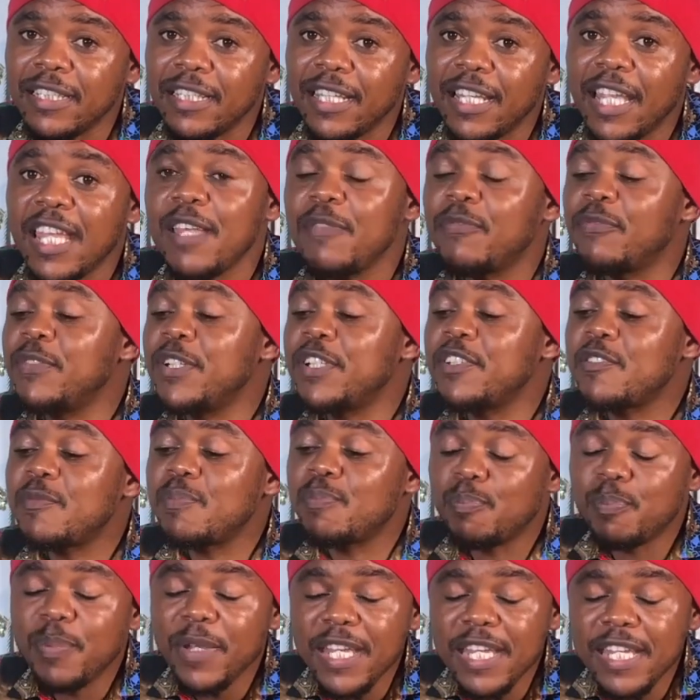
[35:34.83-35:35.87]
If the
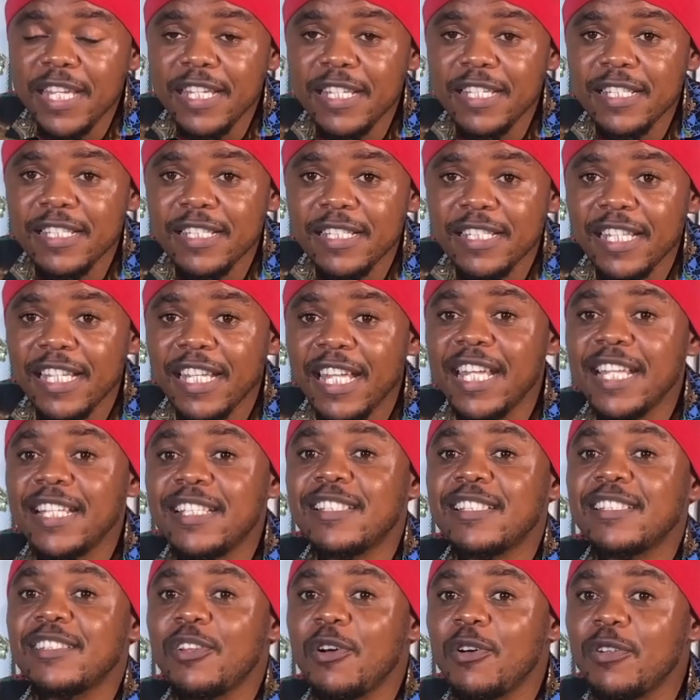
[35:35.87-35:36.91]
speed it's
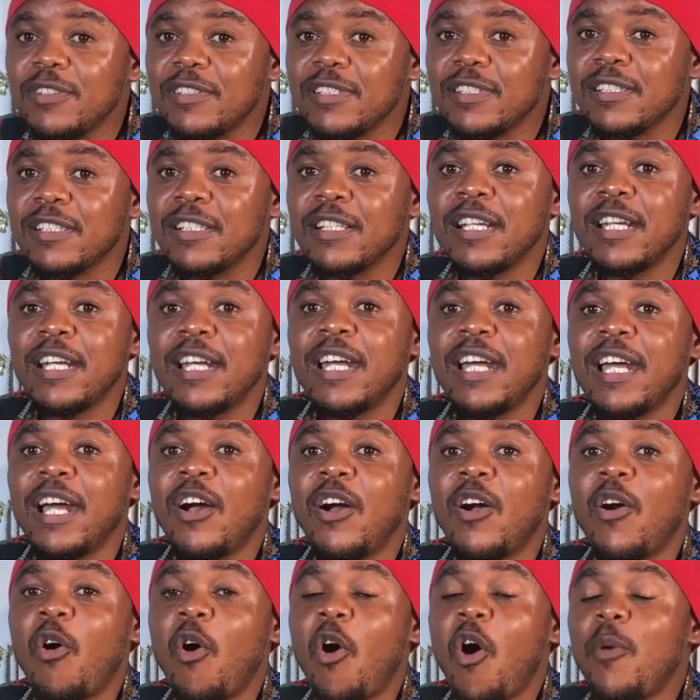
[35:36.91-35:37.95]
not
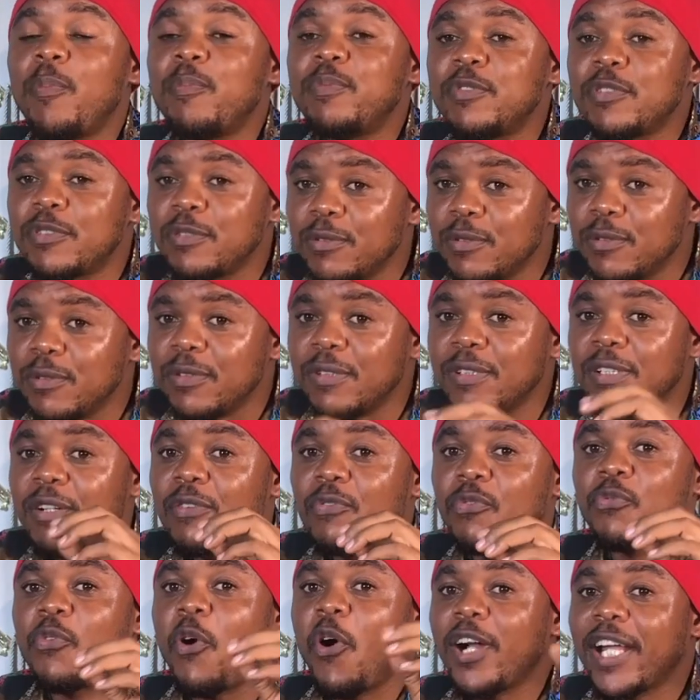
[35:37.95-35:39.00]
up to
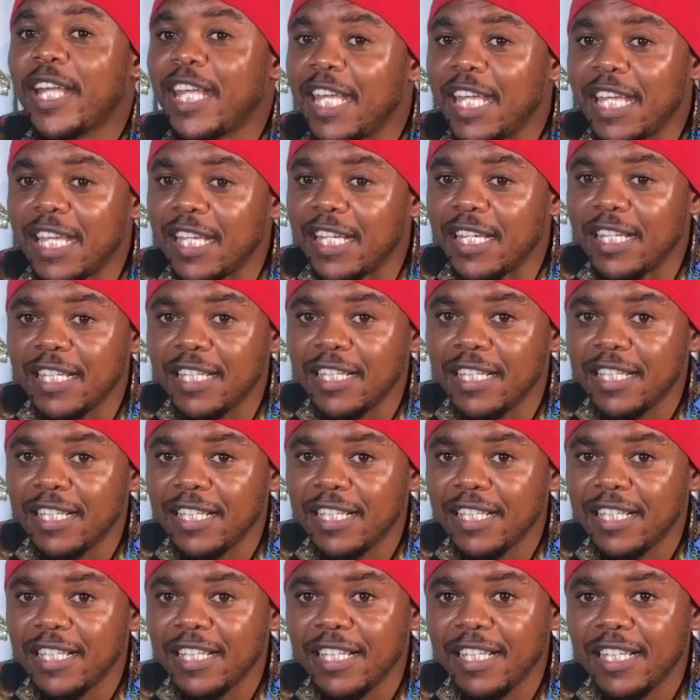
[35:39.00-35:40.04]
4K,
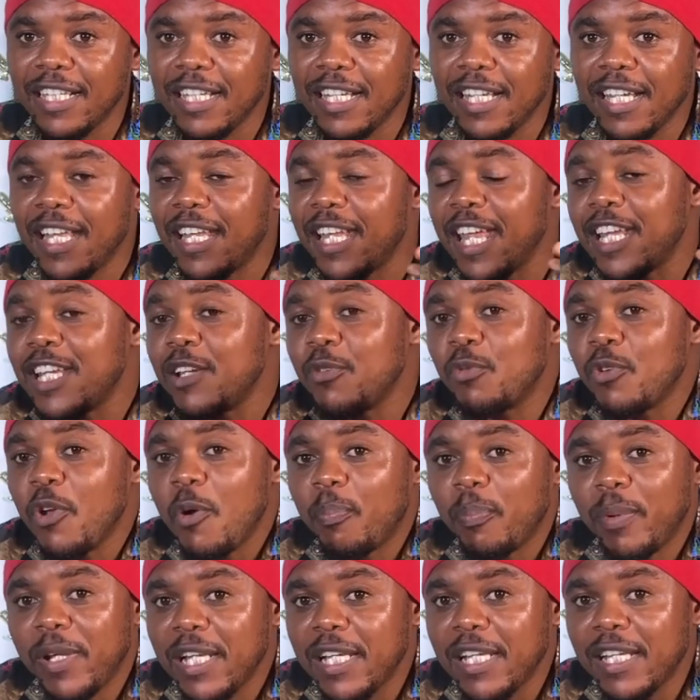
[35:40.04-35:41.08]
then it will not
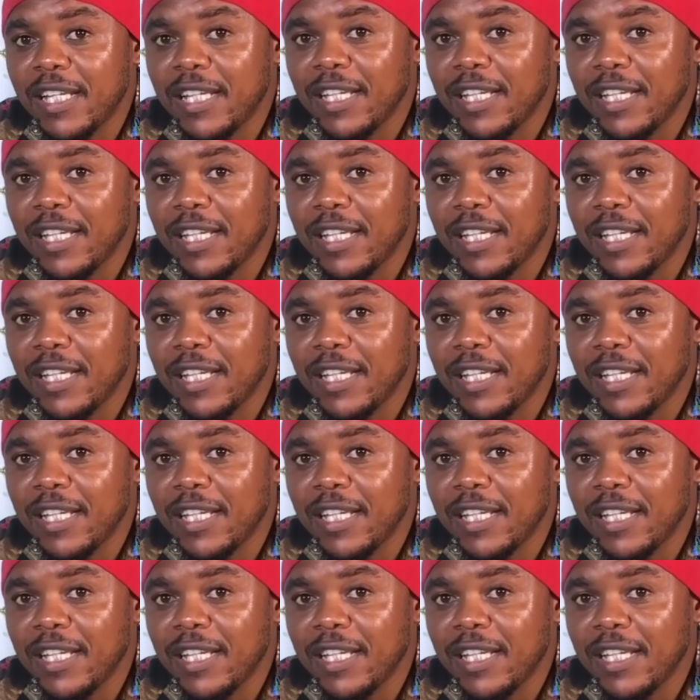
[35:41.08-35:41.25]
play.